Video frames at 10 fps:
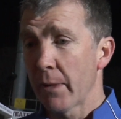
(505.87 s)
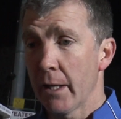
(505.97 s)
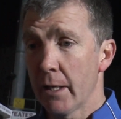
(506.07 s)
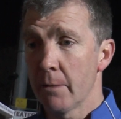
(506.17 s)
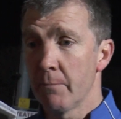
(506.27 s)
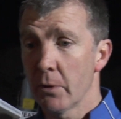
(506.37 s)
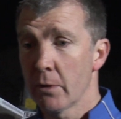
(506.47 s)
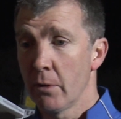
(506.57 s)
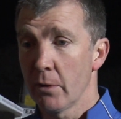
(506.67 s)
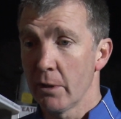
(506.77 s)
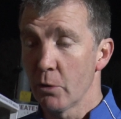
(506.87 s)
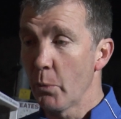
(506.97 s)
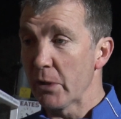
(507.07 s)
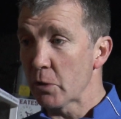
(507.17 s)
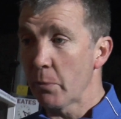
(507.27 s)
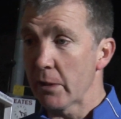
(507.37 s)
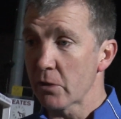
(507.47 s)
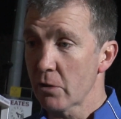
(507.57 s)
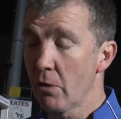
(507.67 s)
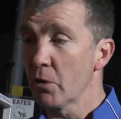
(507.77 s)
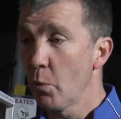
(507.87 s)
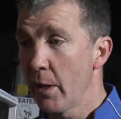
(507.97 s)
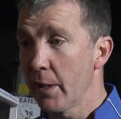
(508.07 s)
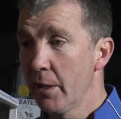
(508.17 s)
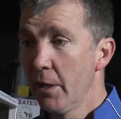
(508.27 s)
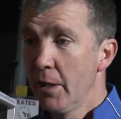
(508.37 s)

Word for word: and all the little bits and pieces along the way,